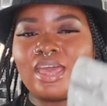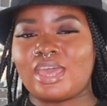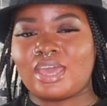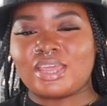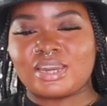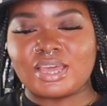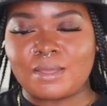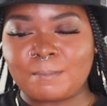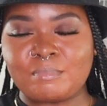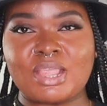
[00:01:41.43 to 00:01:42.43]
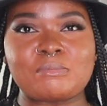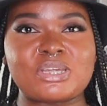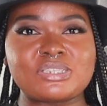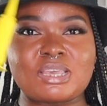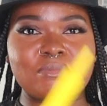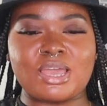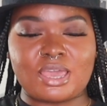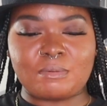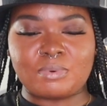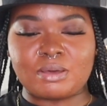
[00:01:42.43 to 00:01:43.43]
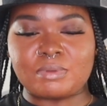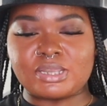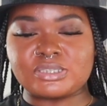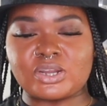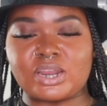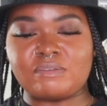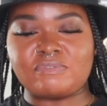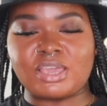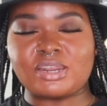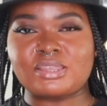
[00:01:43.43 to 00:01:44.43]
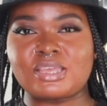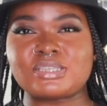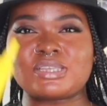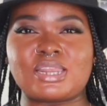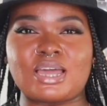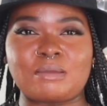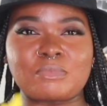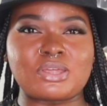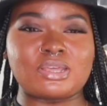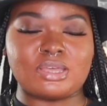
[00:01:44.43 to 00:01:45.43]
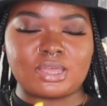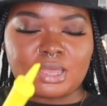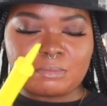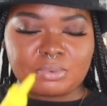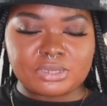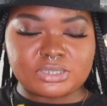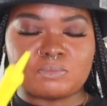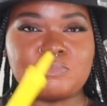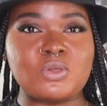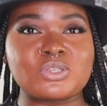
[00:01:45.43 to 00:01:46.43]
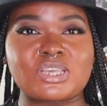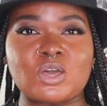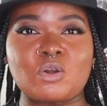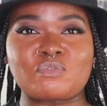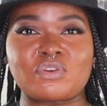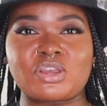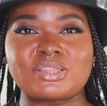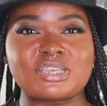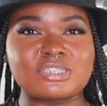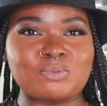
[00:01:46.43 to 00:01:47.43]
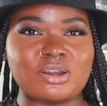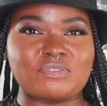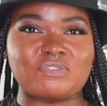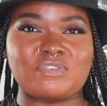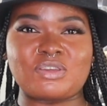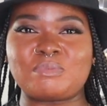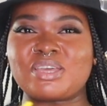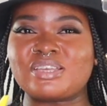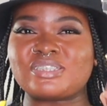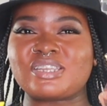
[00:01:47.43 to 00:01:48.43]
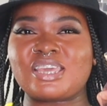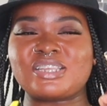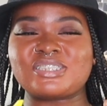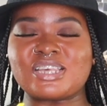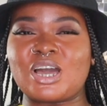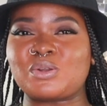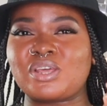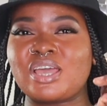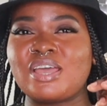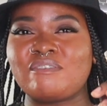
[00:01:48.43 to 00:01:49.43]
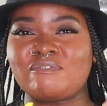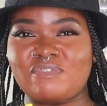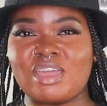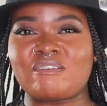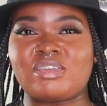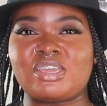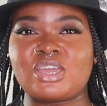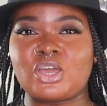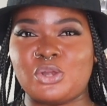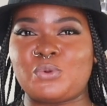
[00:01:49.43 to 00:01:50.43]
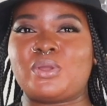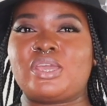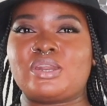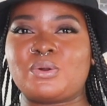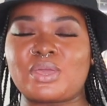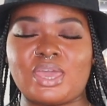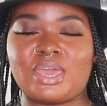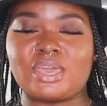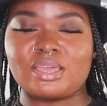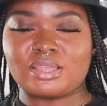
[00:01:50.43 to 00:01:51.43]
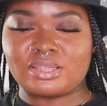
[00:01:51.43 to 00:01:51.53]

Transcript: And I'm gonna take my hand pump and start inflating this, and I'm gonna put some music over this part of the video because it can sound very annoying, okay?